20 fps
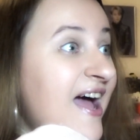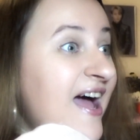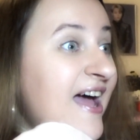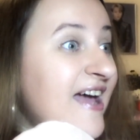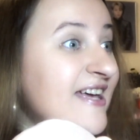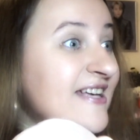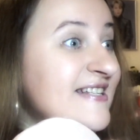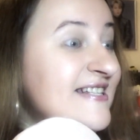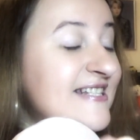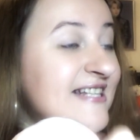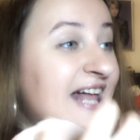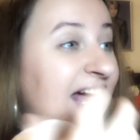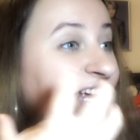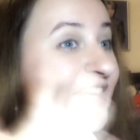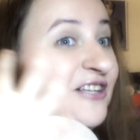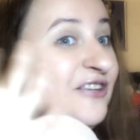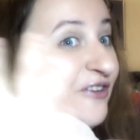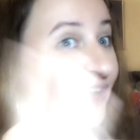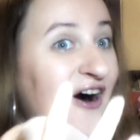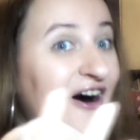his
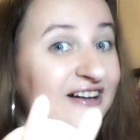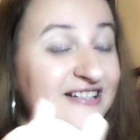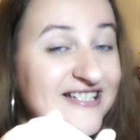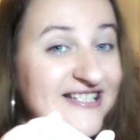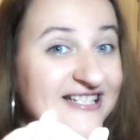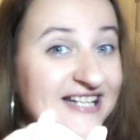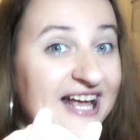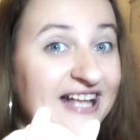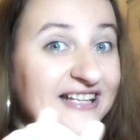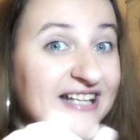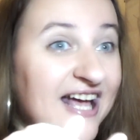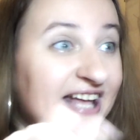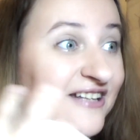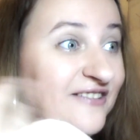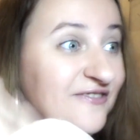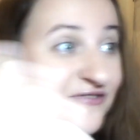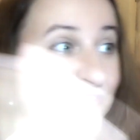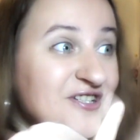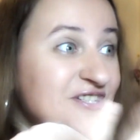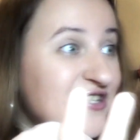like thoughts
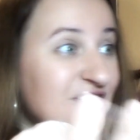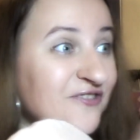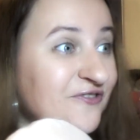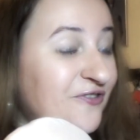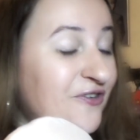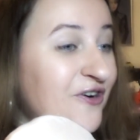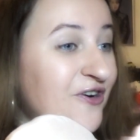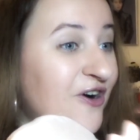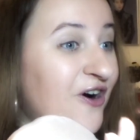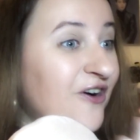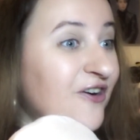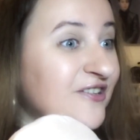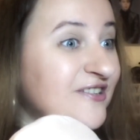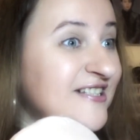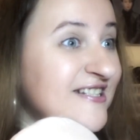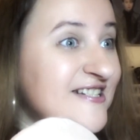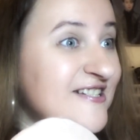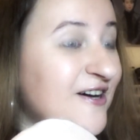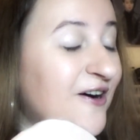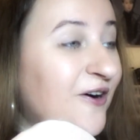and vision for
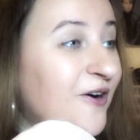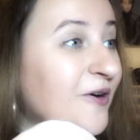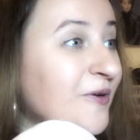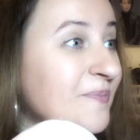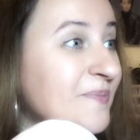this all,